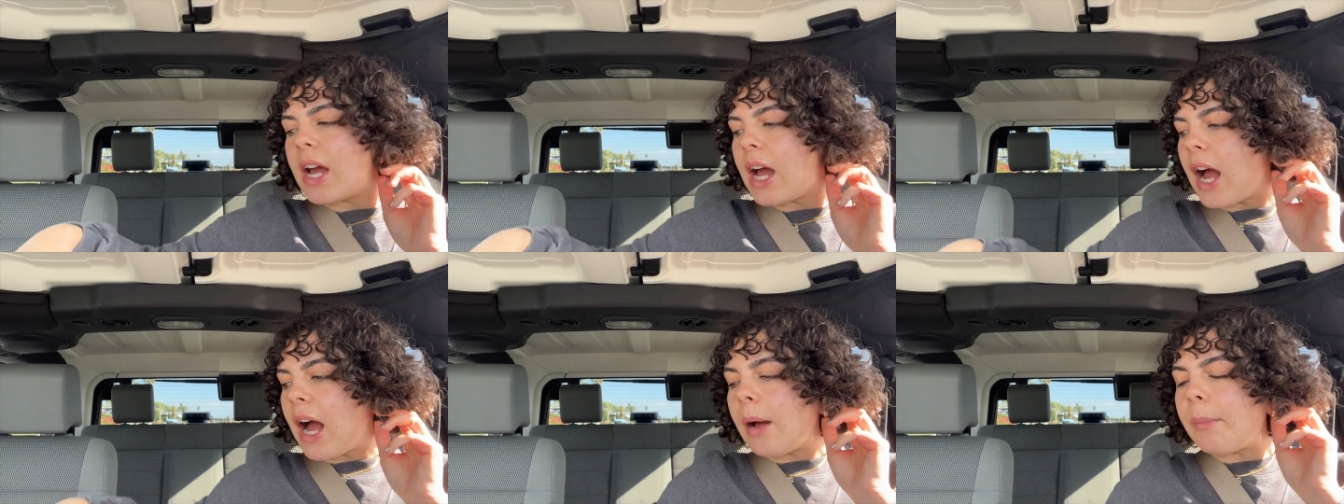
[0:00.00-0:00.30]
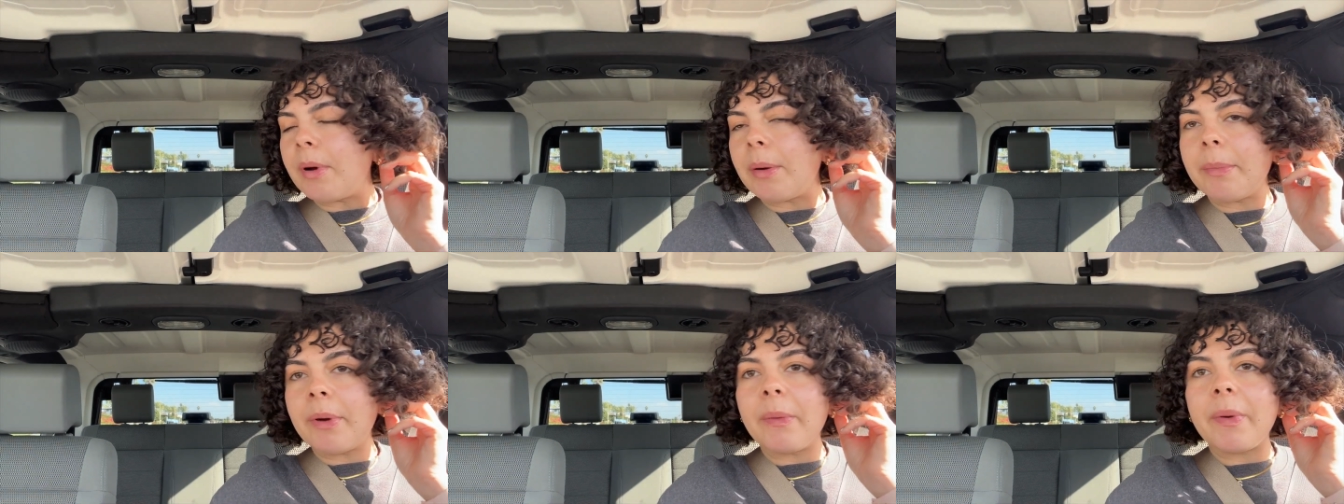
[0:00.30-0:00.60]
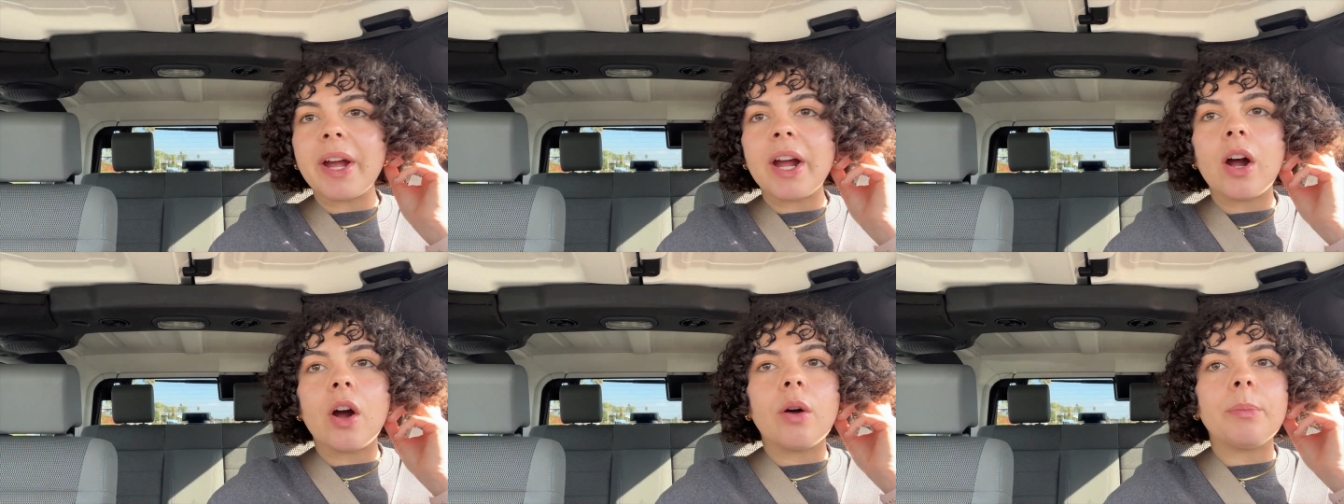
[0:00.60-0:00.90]
I'm on my way
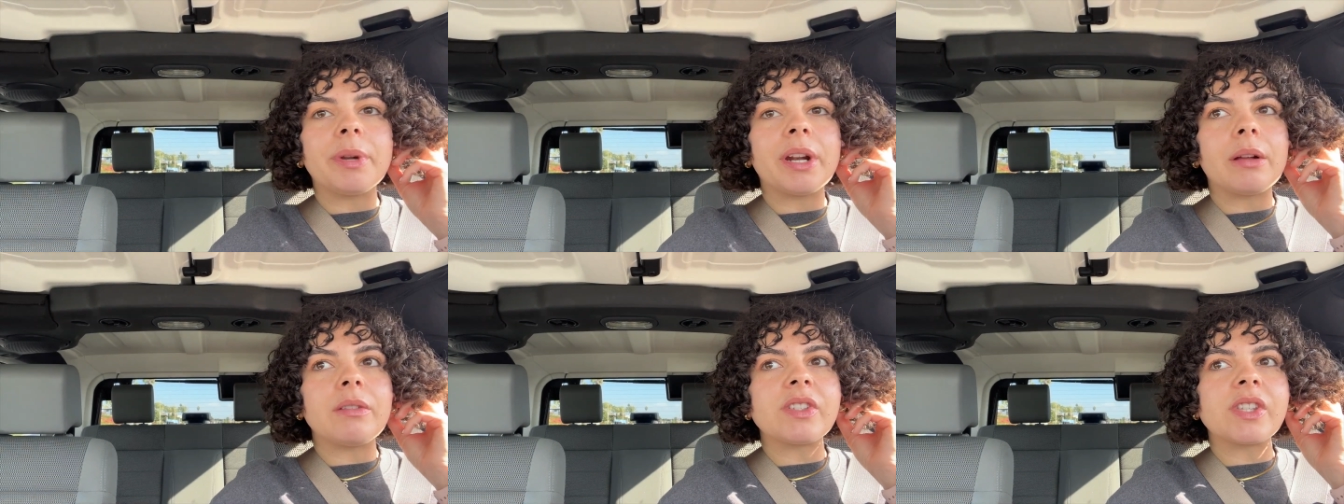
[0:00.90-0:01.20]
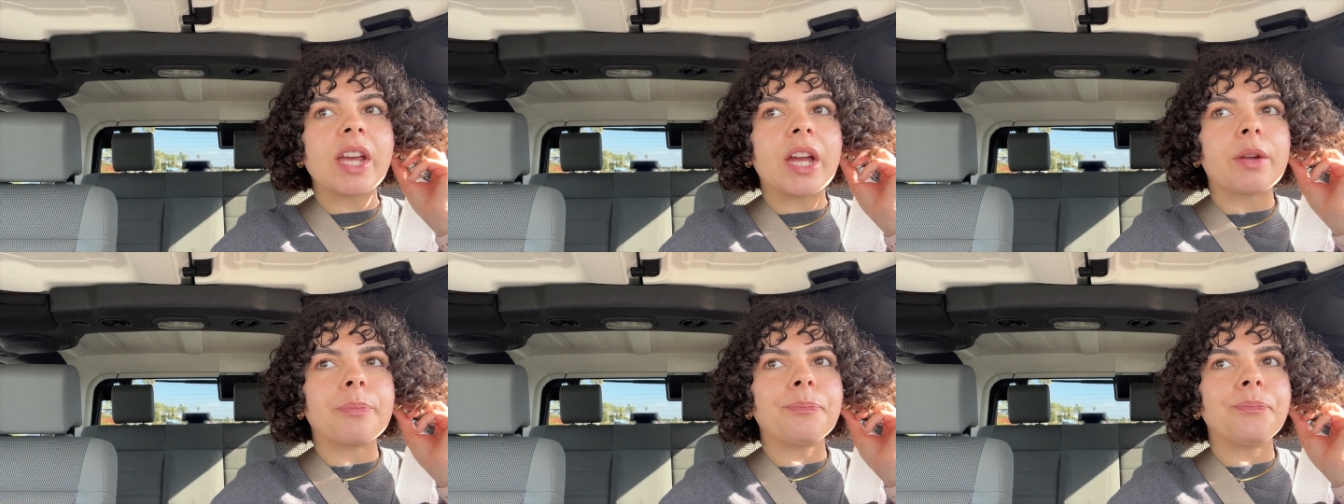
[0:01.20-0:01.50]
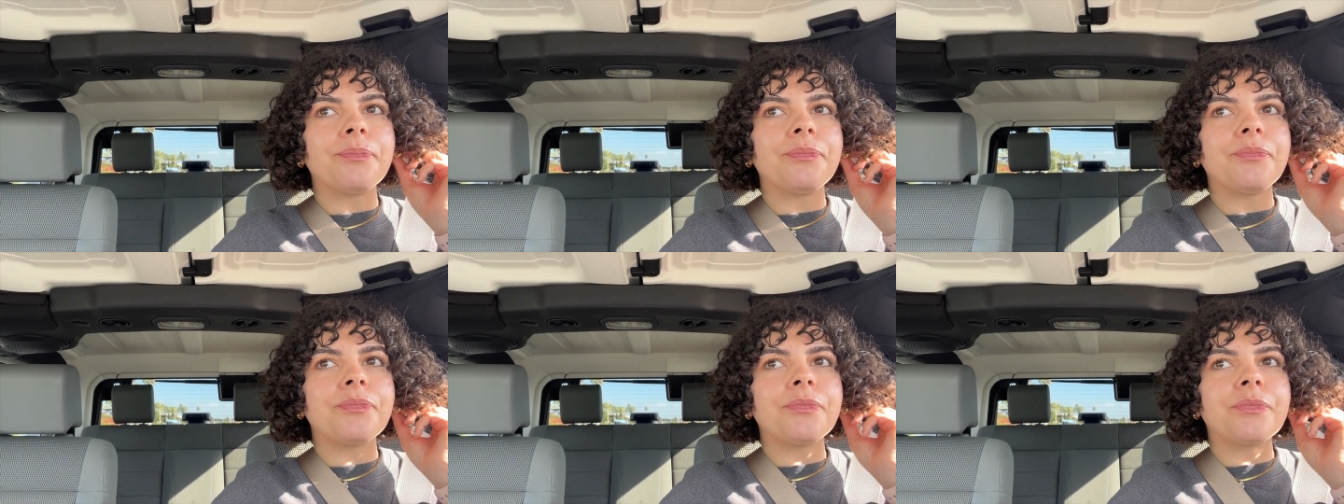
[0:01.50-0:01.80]
home and I was like,
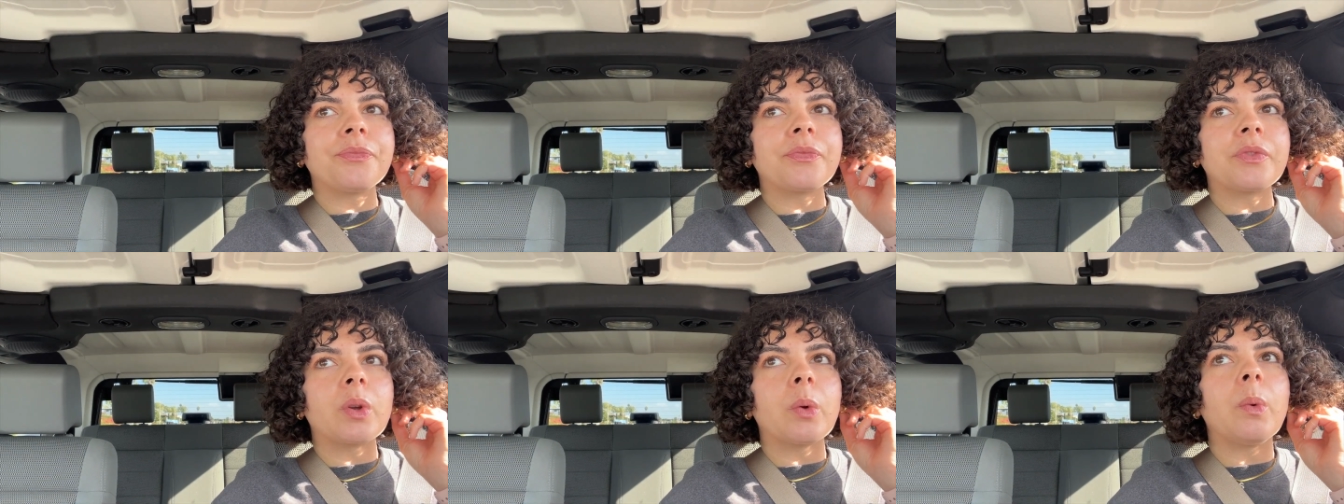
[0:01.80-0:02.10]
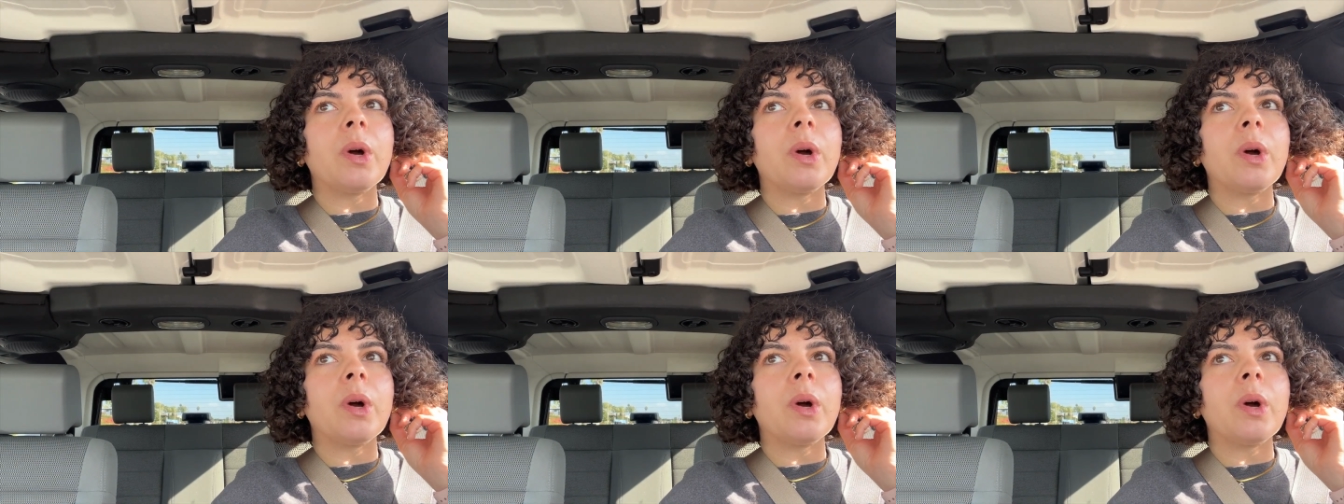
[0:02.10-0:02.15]
mm,